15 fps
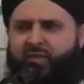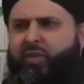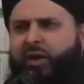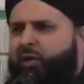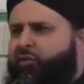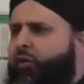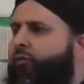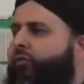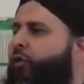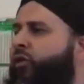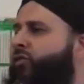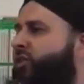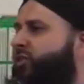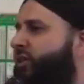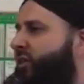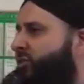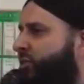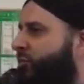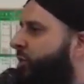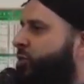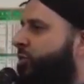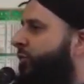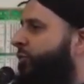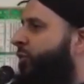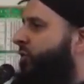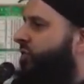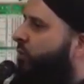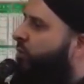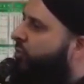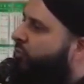There is no force in religion. We do not
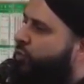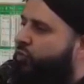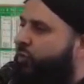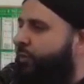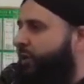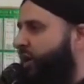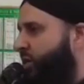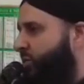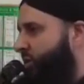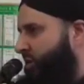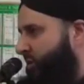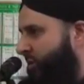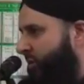force our views upon anyone.